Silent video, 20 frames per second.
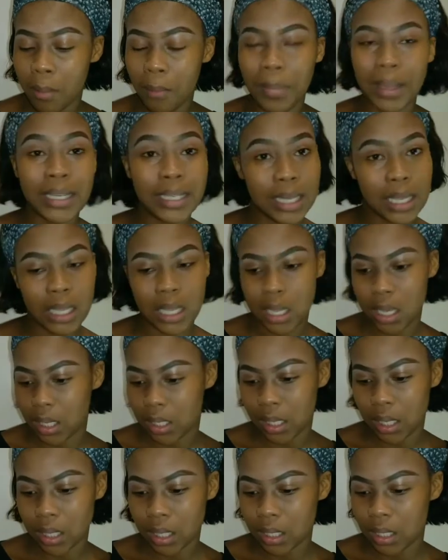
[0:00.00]
but
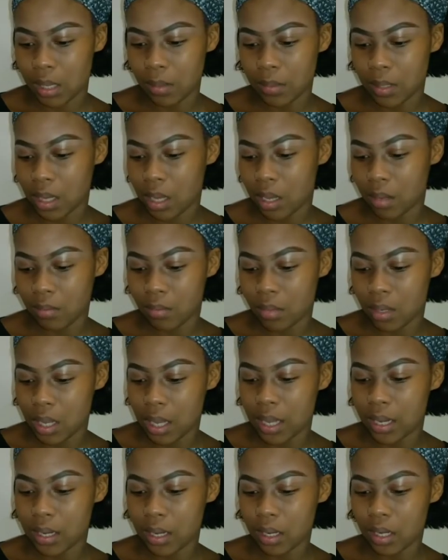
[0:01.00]
decades at the same time,
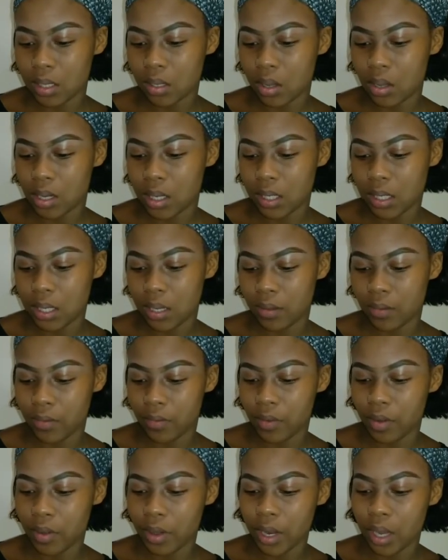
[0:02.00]
and it's honestly a
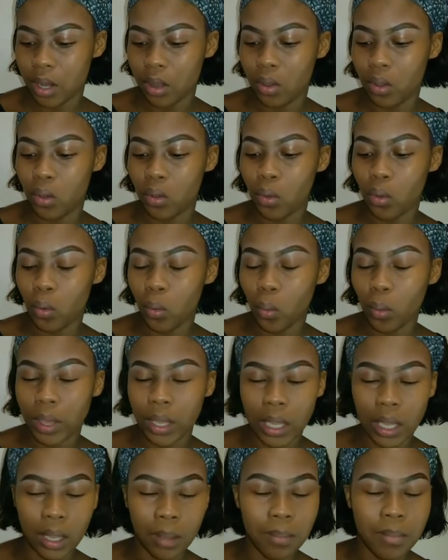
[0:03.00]
very
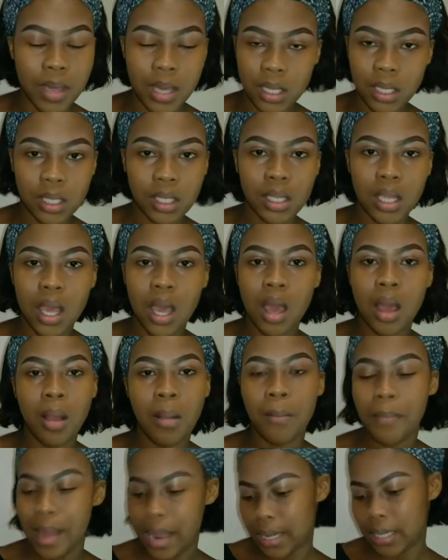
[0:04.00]
annoying mix,
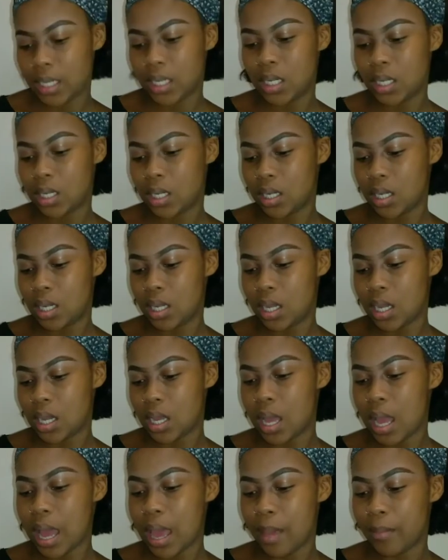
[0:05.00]
but
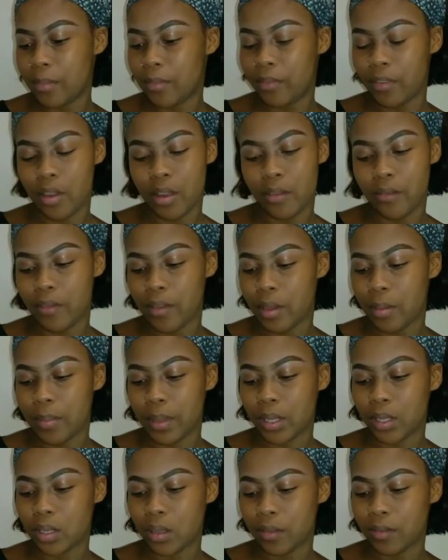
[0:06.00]
I am a very, very
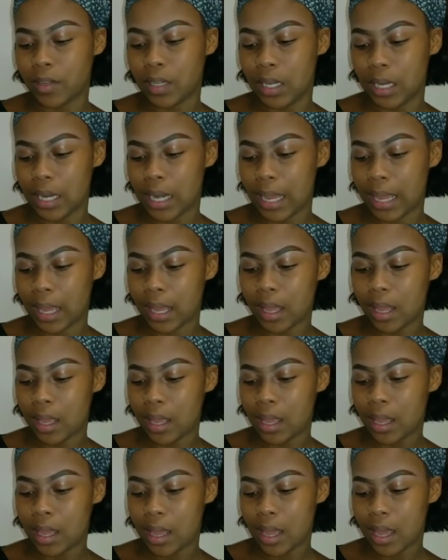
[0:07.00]
big soft. Like,
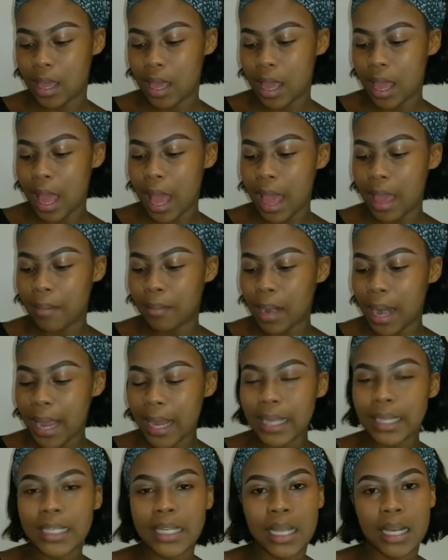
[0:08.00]
I am
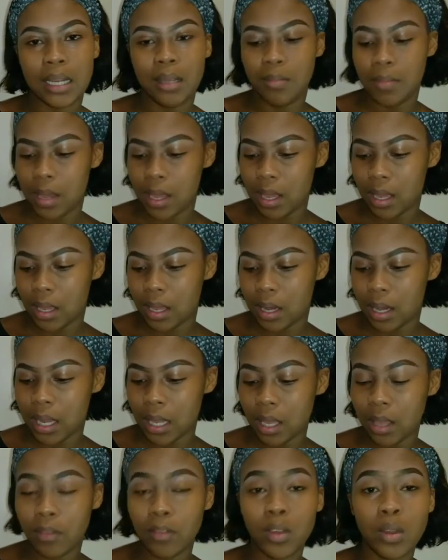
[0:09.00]
like a teddy bear.
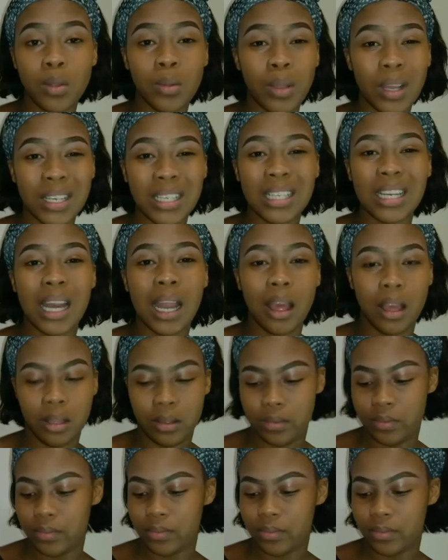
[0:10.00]
Like, if you want love,